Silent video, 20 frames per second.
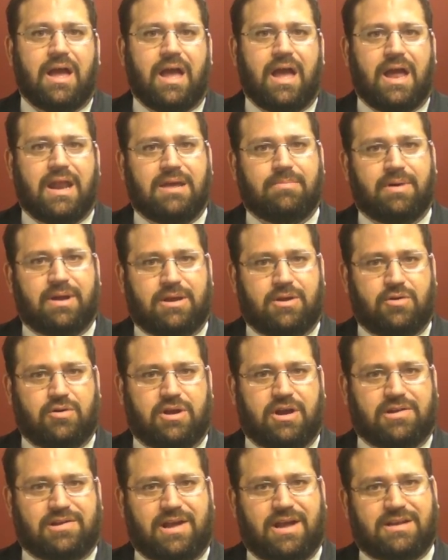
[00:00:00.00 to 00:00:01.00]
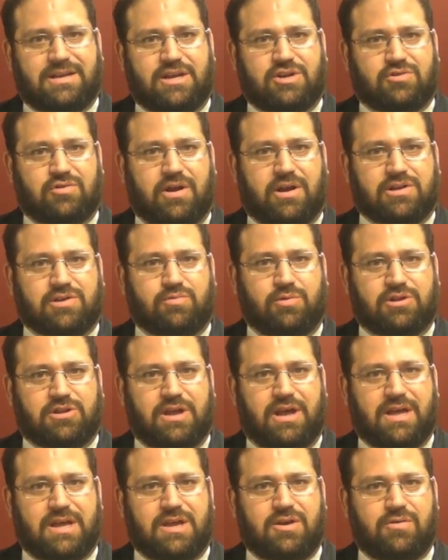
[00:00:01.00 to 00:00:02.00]
Anybody who does antitrust will
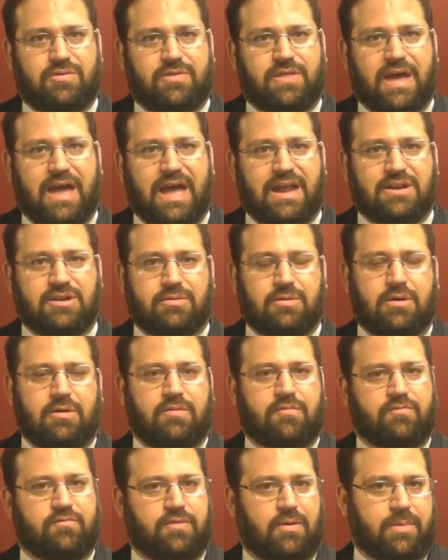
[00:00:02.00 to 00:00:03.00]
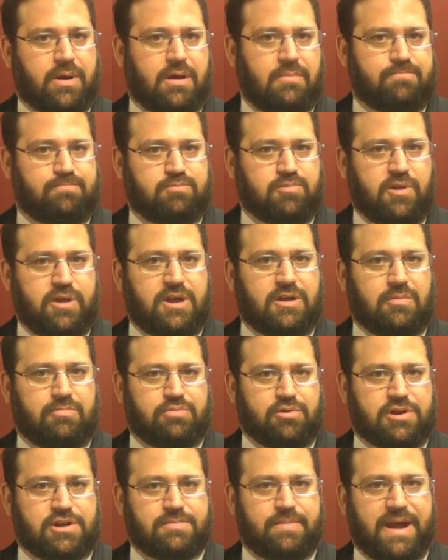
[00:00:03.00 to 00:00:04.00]
tell you that from a legal
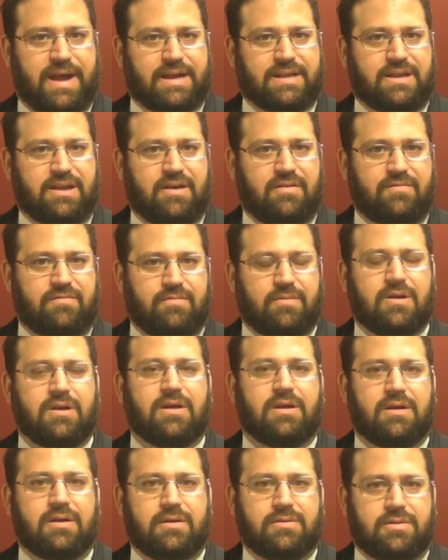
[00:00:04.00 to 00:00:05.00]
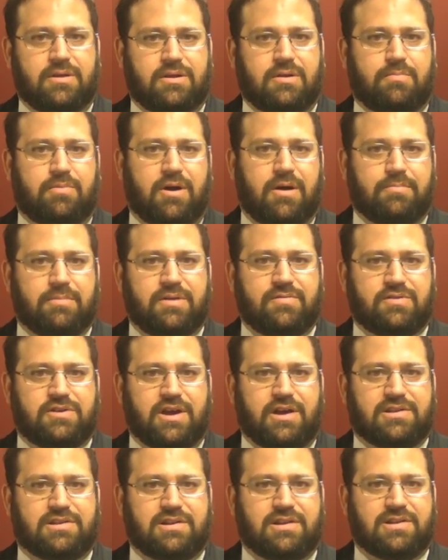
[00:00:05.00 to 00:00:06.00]
perspective, the Department of
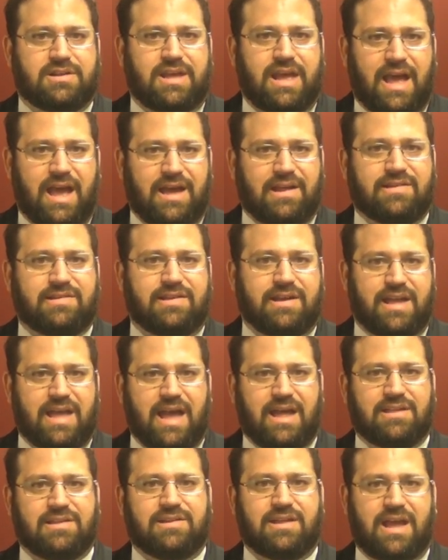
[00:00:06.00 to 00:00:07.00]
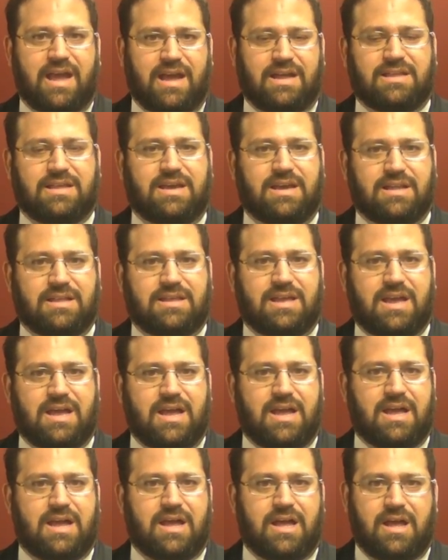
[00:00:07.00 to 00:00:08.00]
Justice case against
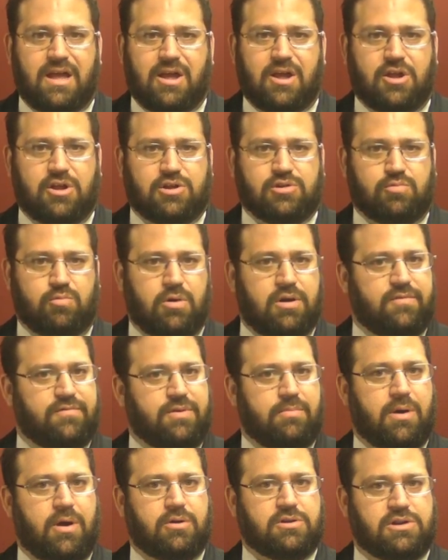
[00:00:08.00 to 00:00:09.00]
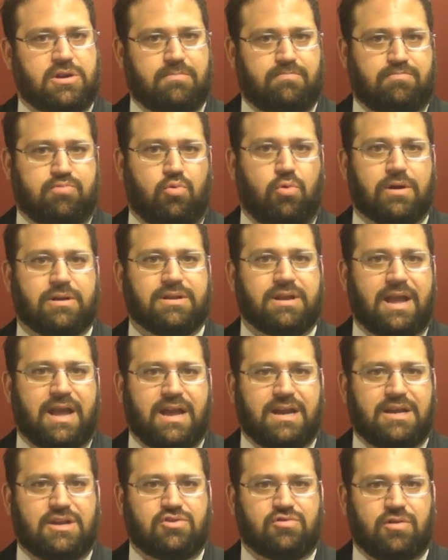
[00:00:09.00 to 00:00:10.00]
AT&T is one of the most important
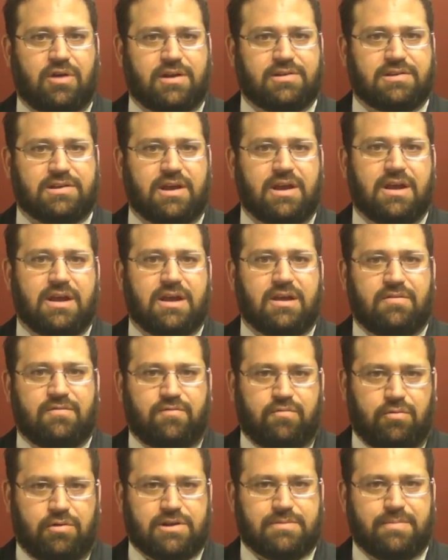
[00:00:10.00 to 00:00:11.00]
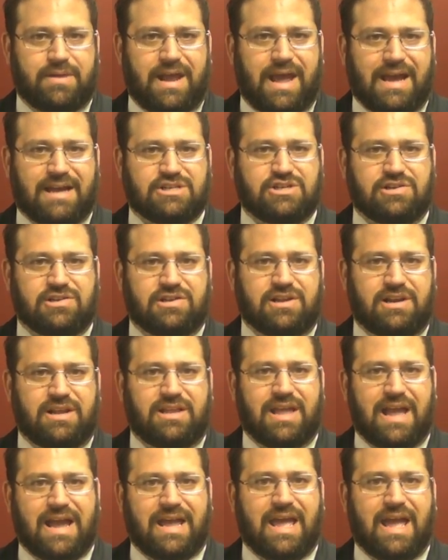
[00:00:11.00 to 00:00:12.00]
antitrust enforcement actions in a
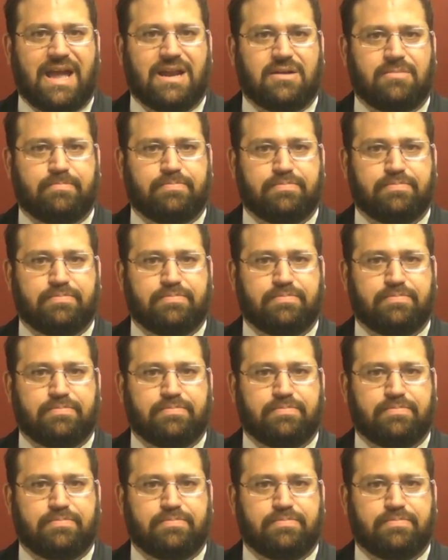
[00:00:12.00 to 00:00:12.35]
decade.